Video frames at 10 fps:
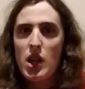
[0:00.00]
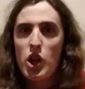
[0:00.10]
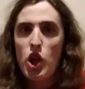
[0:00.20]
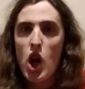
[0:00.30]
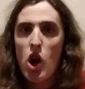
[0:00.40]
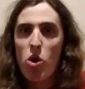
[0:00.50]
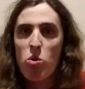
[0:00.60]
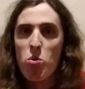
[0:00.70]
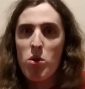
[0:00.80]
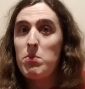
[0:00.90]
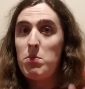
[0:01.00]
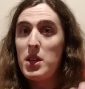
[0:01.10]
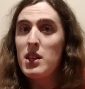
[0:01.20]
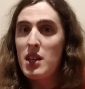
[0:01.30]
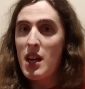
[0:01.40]
No.
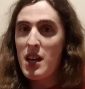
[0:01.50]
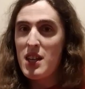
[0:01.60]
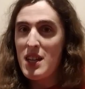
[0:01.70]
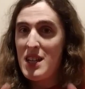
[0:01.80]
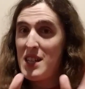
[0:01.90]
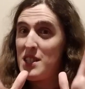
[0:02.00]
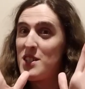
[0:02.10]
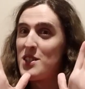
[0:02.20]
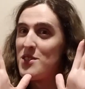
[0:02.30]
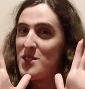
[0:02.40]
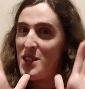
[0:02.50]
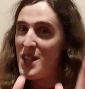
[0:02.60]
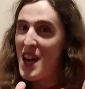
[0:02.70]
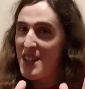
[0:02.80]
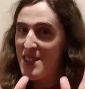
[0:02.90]
Being gay does
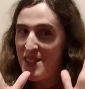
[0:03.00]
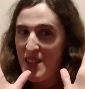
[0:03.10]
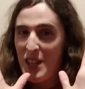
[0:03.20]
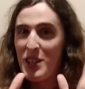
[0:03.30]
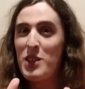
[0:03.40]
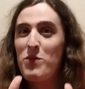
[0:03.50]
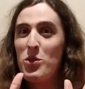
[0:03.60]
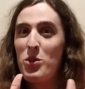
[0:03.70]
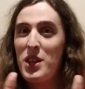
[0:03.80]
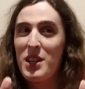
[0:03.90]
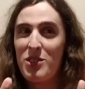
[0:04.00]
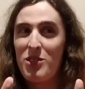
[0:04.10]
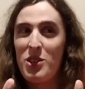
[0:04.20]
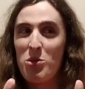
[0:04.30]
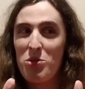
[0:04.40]
not give you the
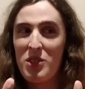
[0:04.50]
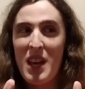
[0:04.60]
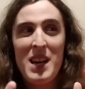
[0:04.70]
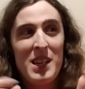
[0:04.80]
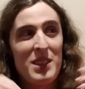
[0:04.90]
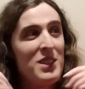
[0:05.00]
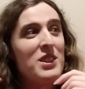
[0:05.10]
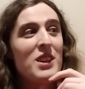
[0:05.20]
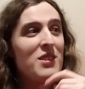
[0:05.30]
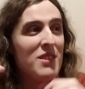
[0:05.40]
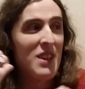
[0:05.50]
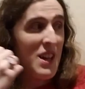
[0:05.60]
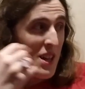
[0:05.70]
excuse to just